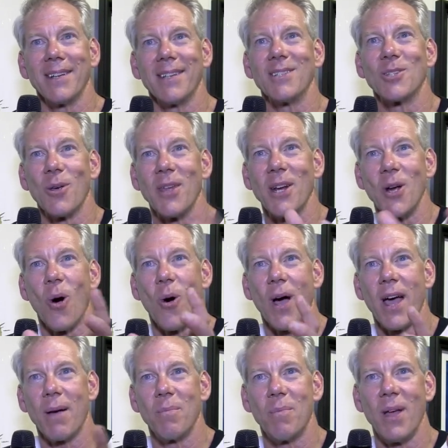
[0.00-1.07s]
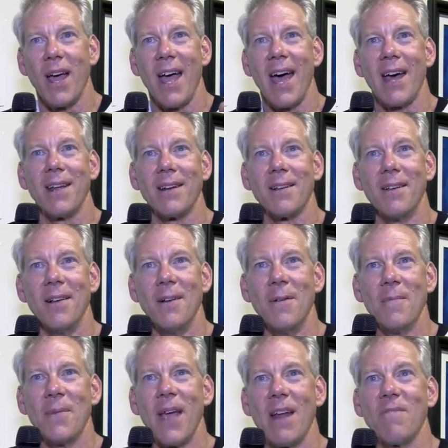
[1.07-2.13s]
and so they'd go ahead
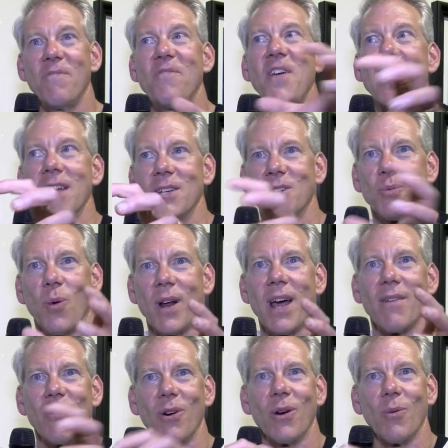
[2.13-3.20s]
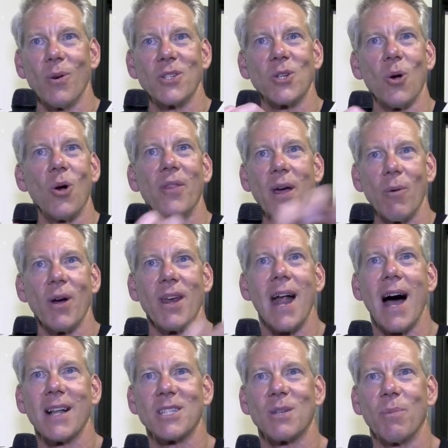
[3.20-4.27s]
and finish whatever it was told they were
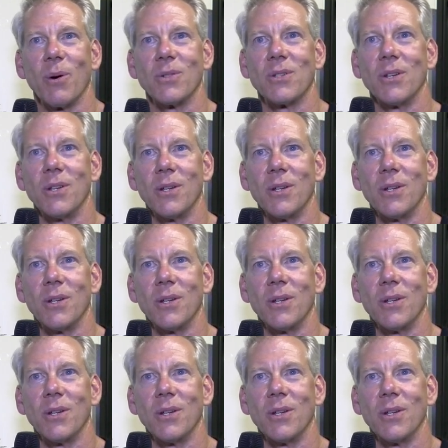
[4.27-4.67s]
not supposed to